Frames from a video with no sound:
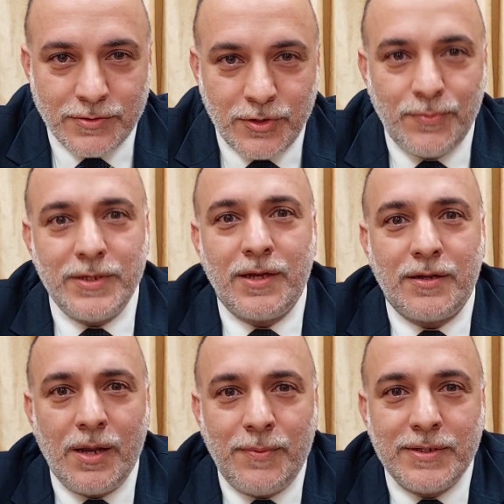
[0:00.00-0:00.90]
So you bring a
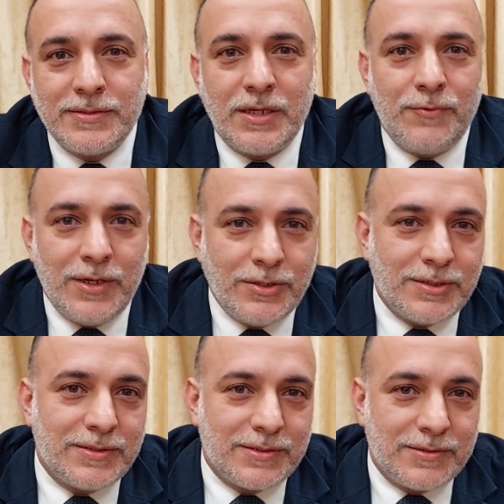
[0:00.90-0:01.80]
couple that's not
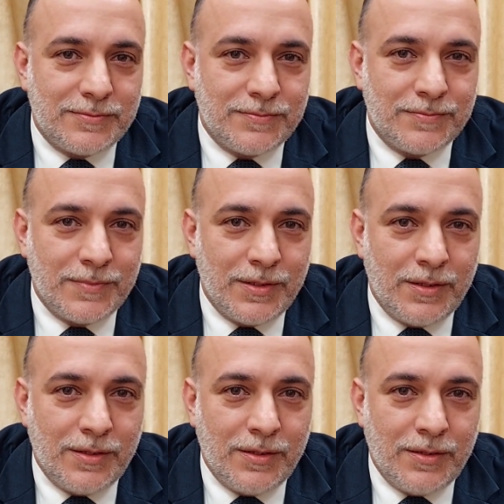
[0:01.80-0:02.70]
religious.
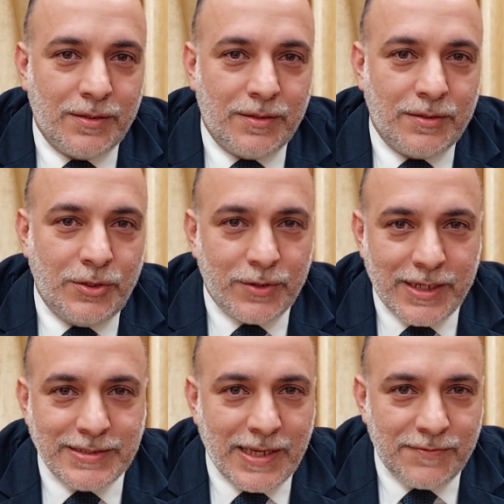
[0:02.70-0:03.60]
Your
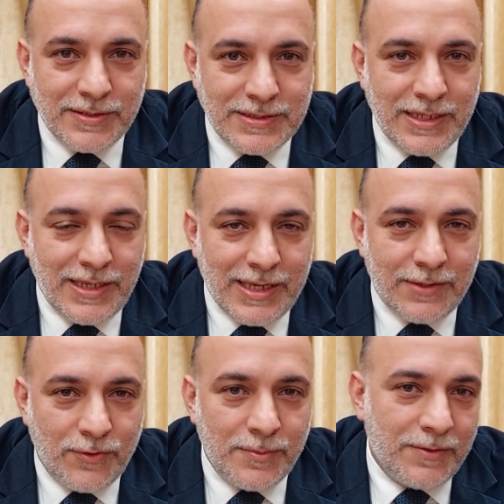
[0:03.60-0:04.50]
kids have to see a
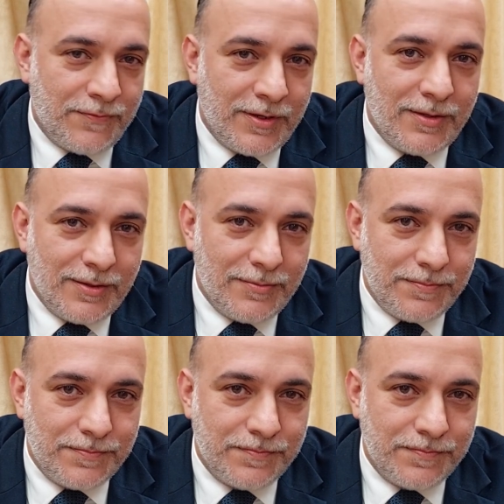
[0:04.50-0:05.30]
naked woman in front of them?